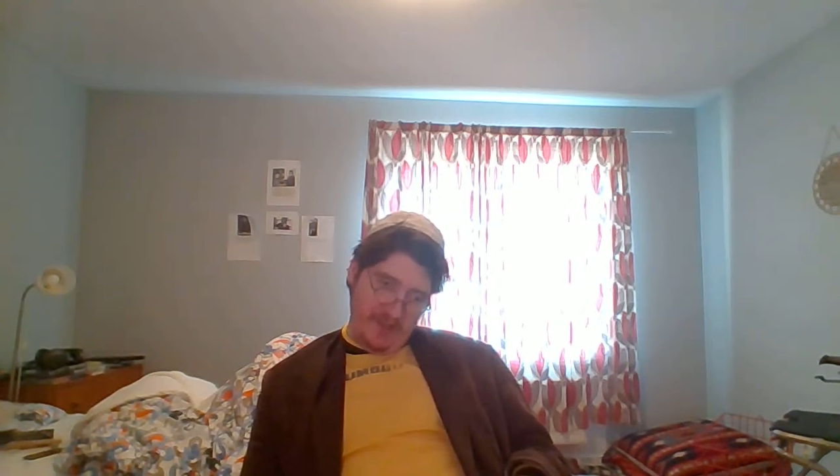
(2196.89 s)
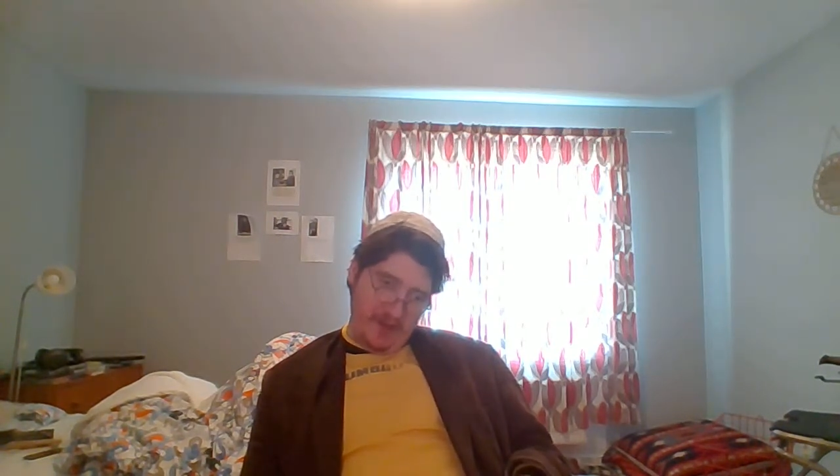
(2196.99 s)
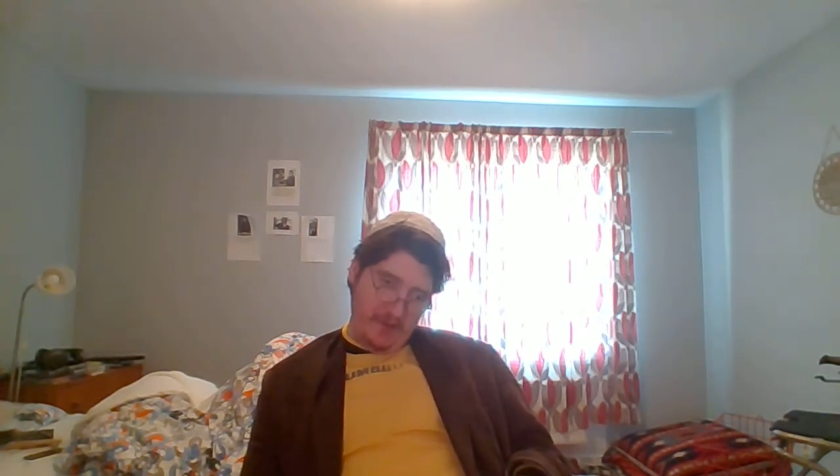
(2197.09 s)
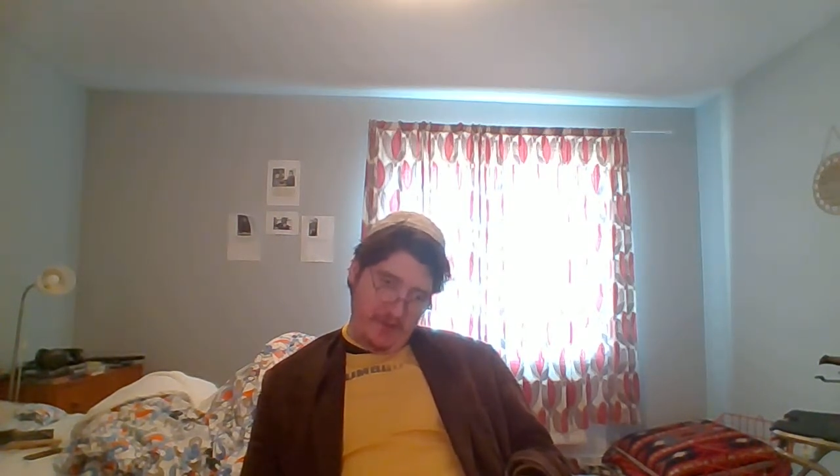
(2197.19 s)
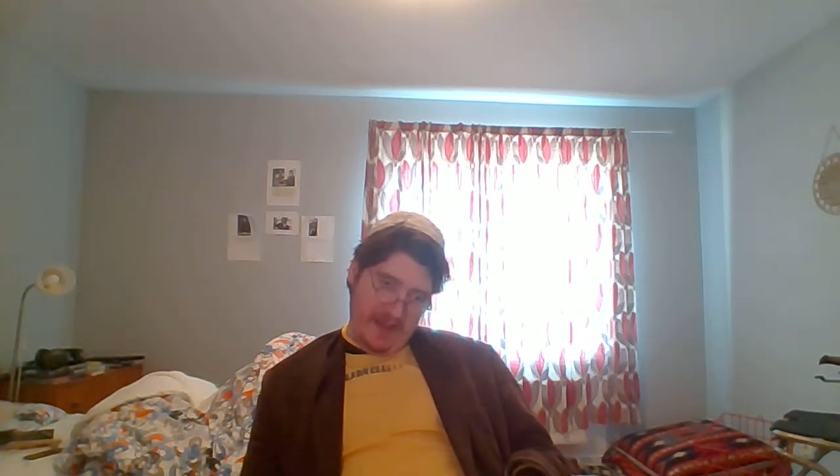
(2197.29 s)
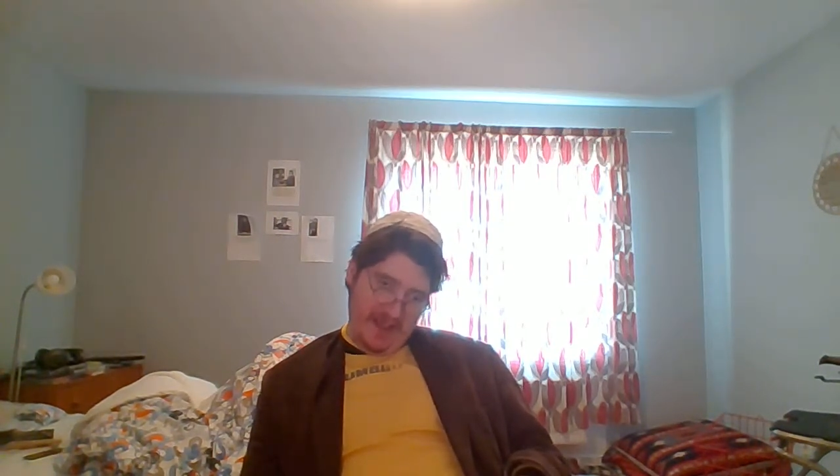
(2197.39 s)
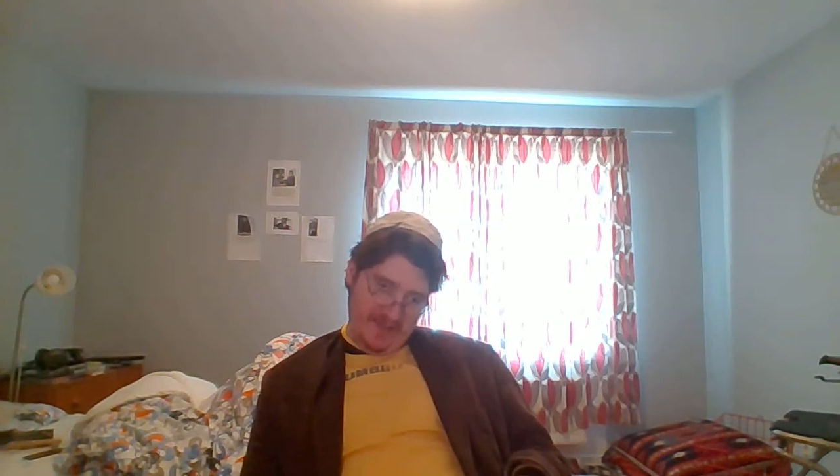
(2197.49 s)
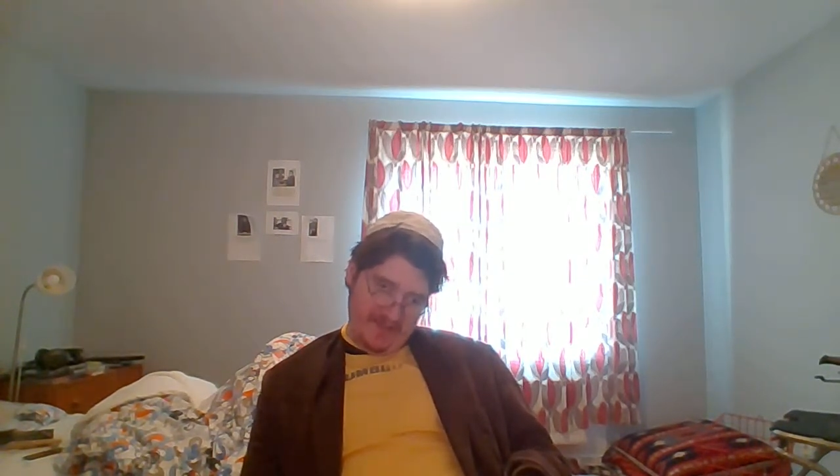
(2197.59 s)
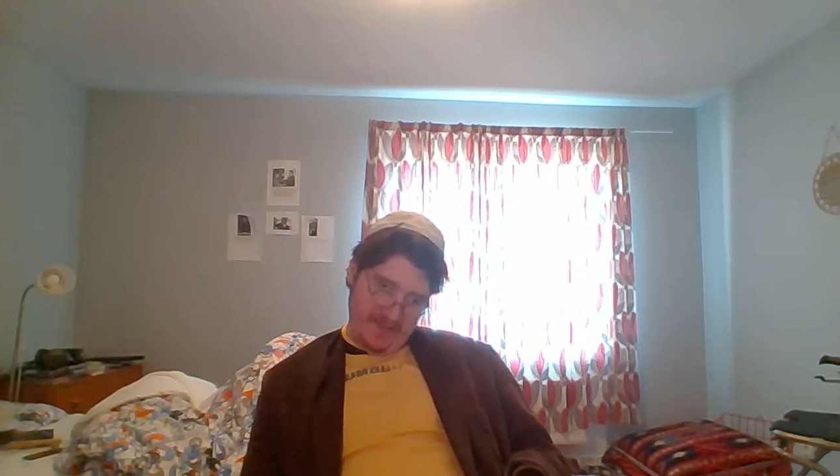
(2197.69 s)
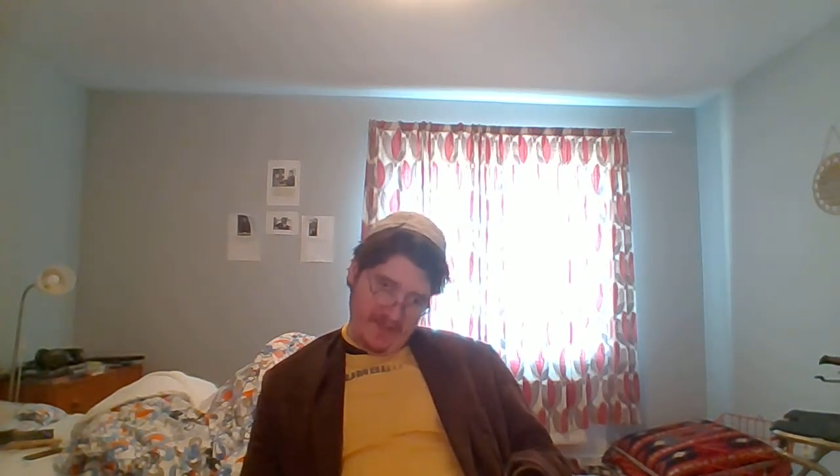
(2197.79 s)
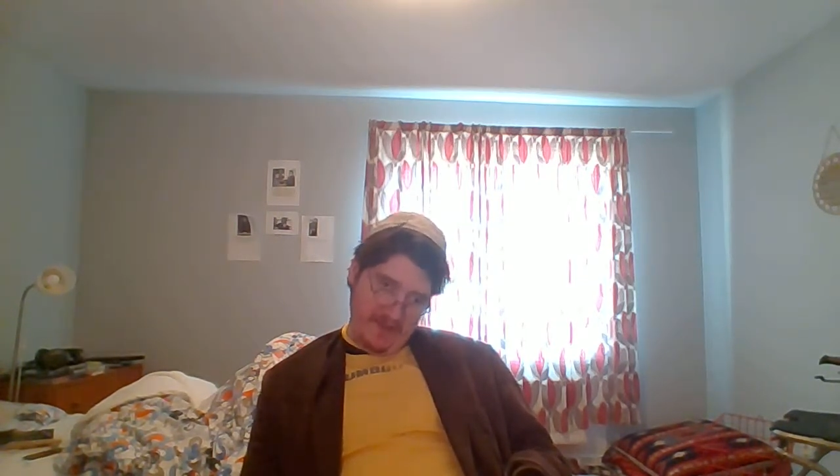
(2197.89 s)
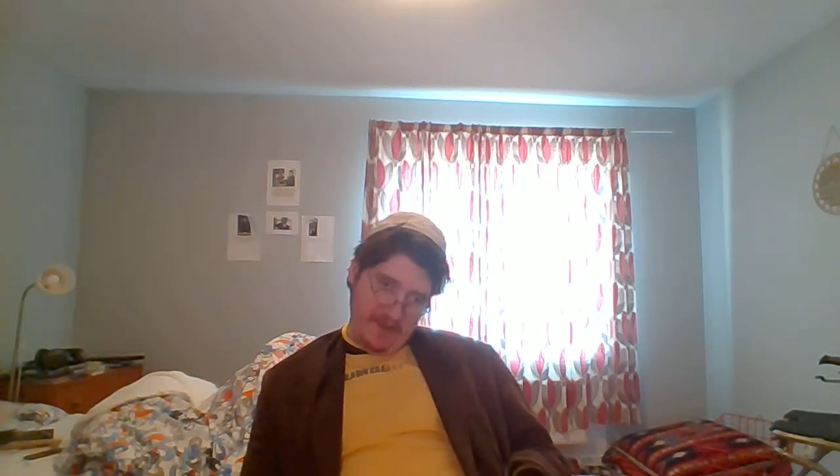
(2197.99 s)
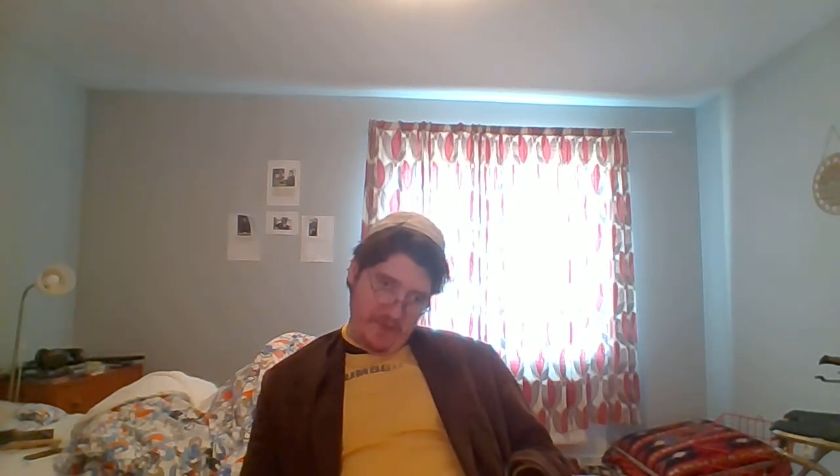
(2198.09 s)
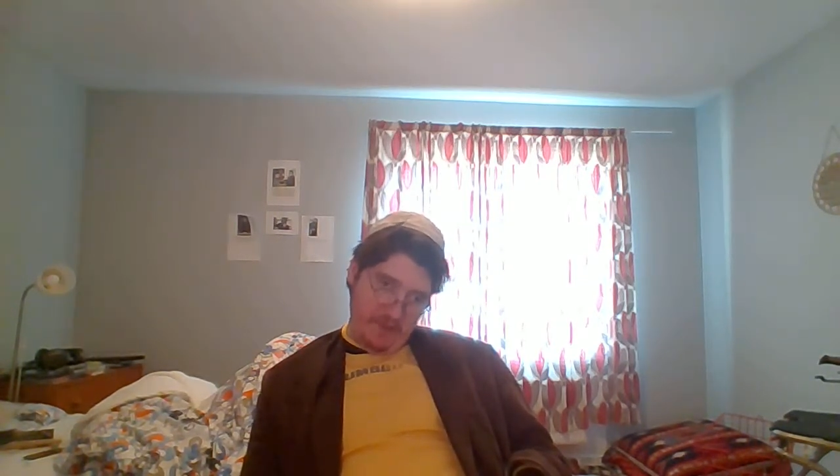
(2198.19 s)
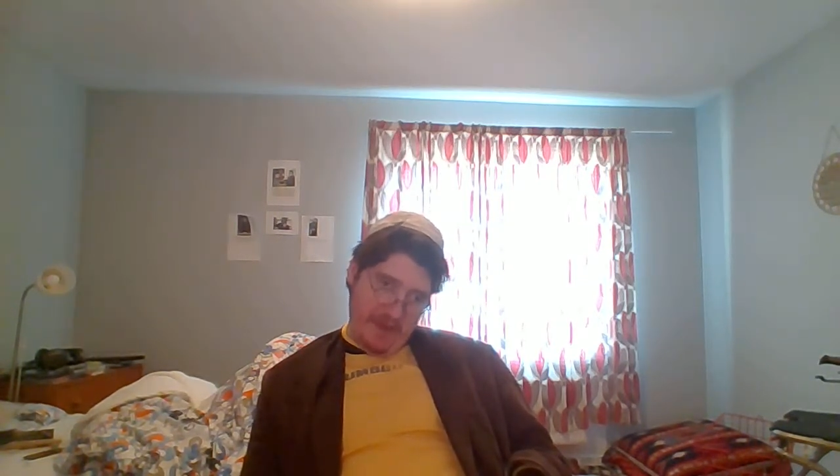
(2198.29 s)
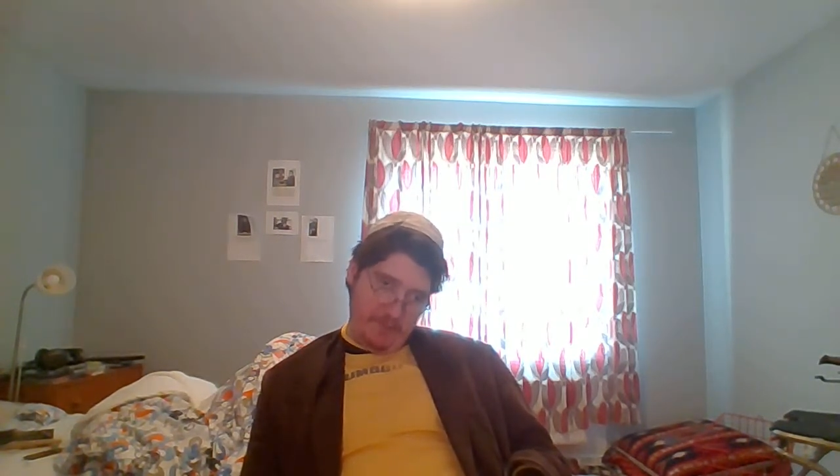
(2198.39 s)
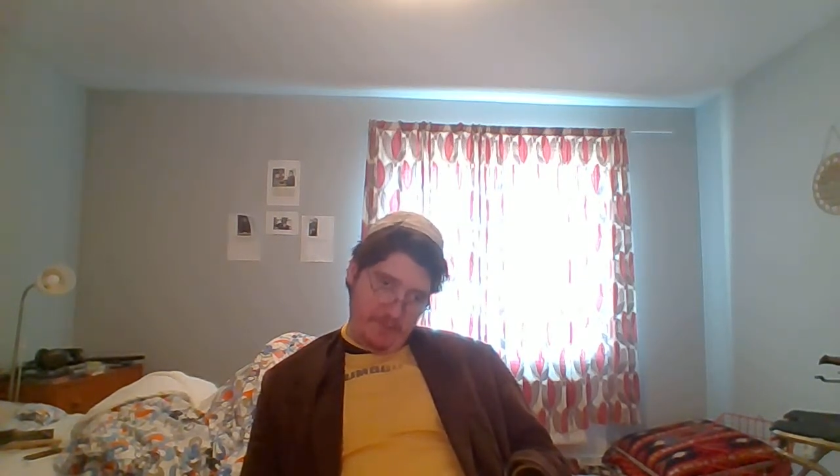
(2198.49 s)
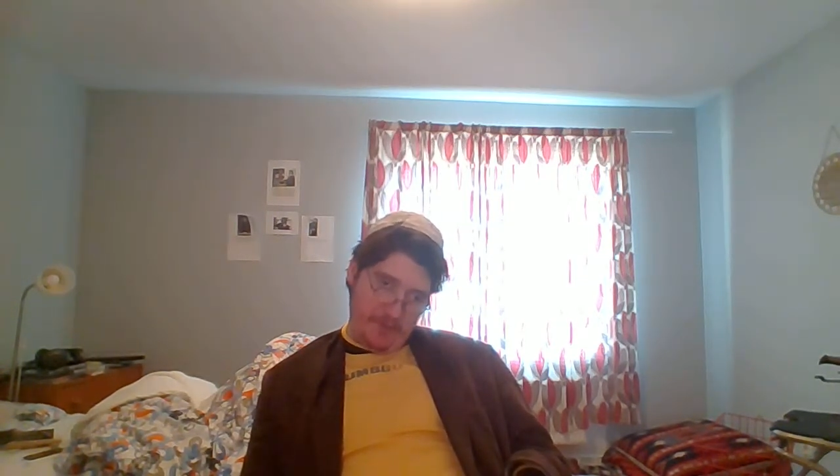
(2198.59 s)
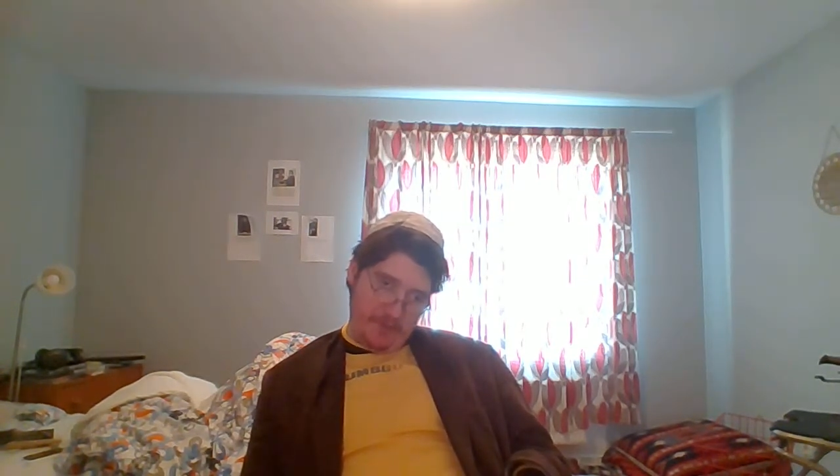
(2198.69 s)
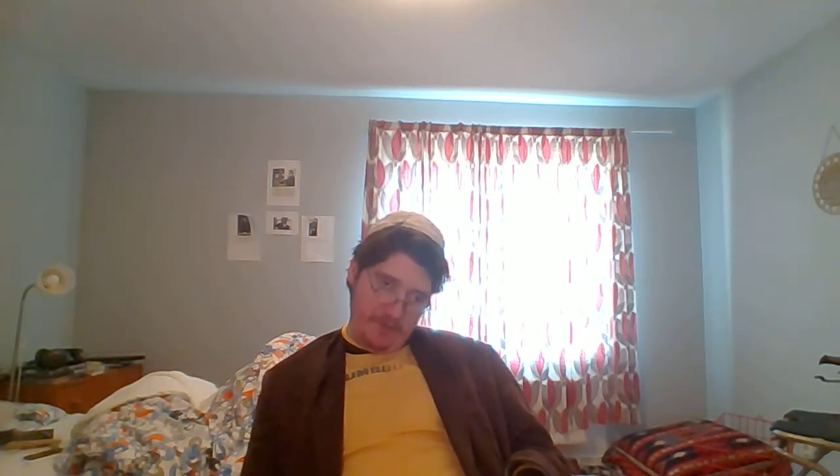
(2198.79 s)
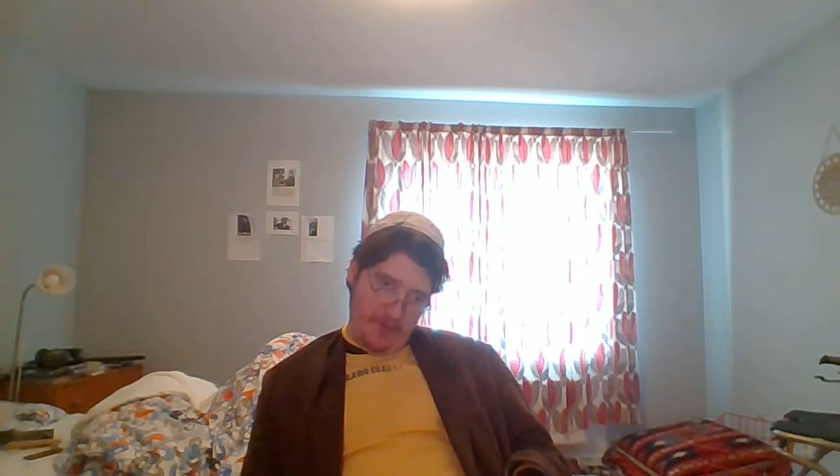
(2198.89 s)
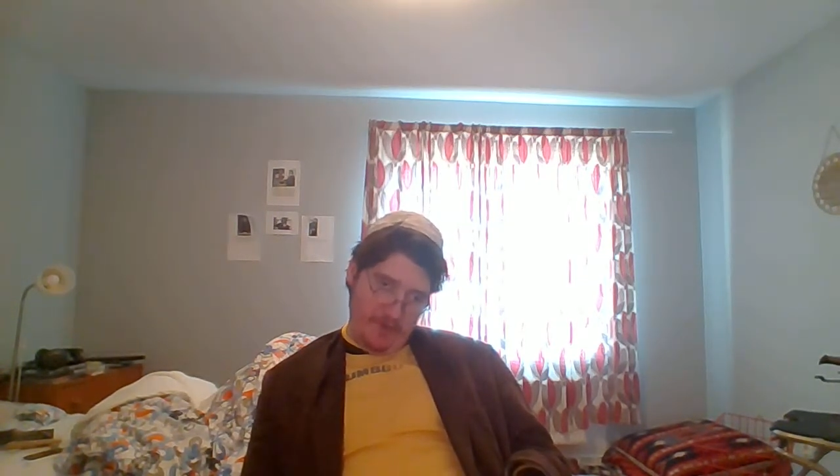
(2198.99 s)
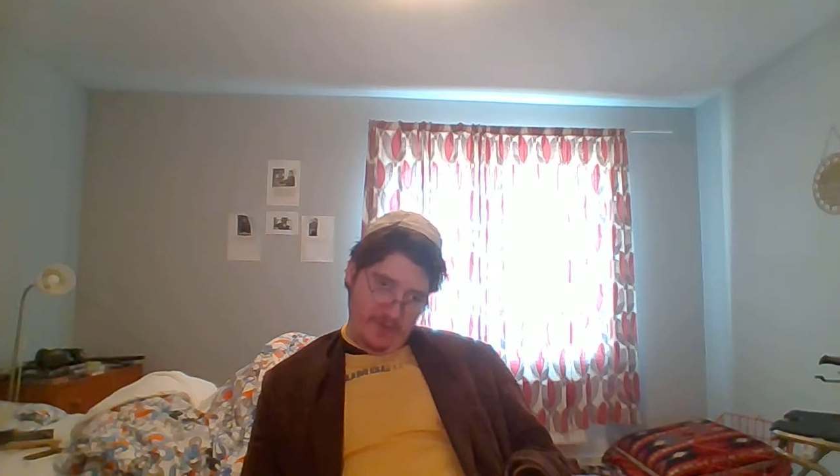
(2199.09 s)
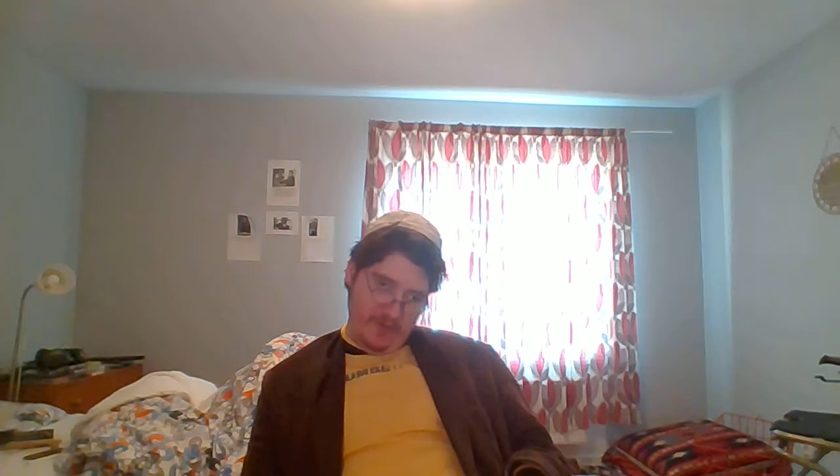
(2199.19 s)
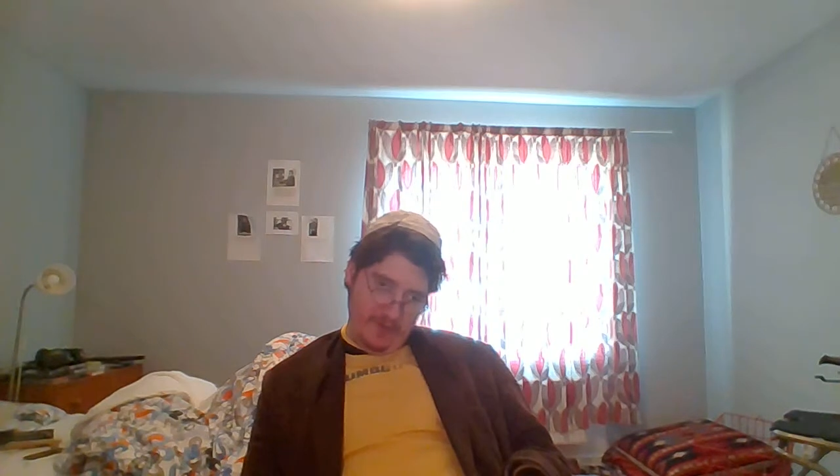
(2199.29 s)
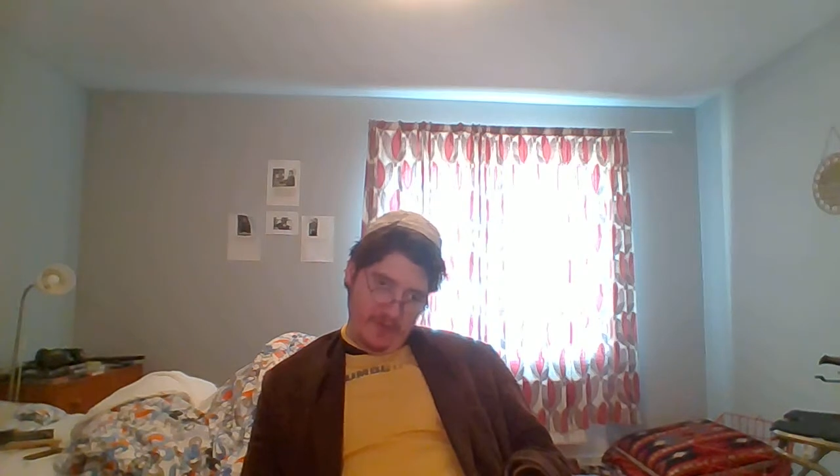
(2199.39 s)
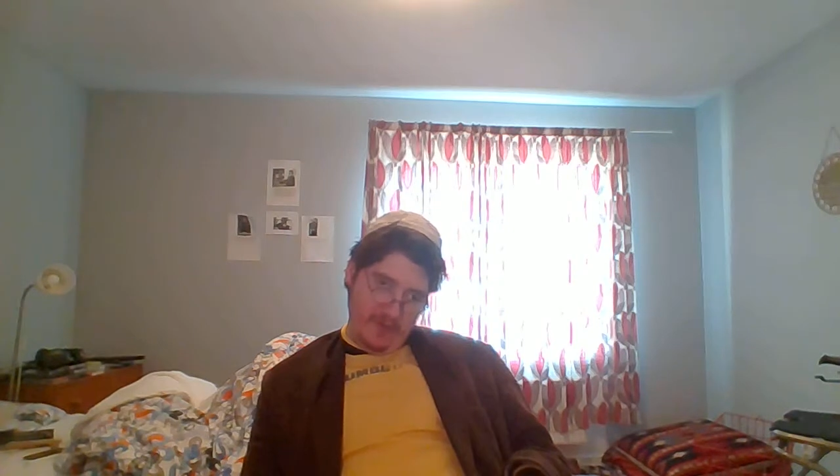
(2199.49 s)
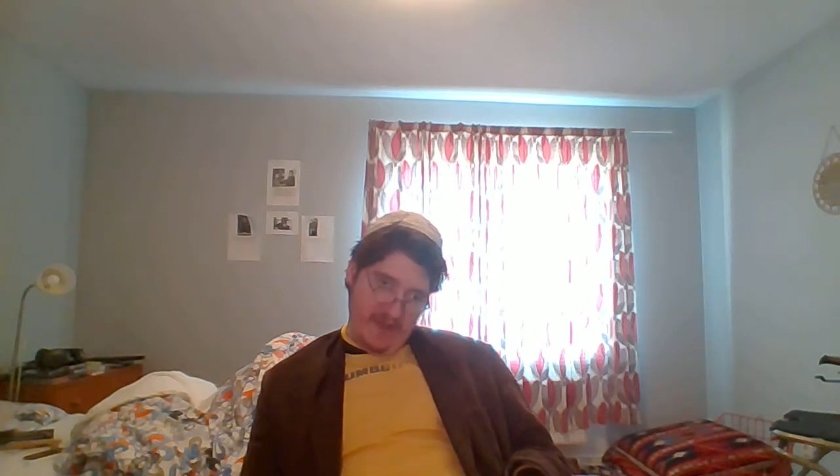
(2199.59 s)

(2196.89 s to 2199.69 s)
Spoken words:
who has From Hamburg to London,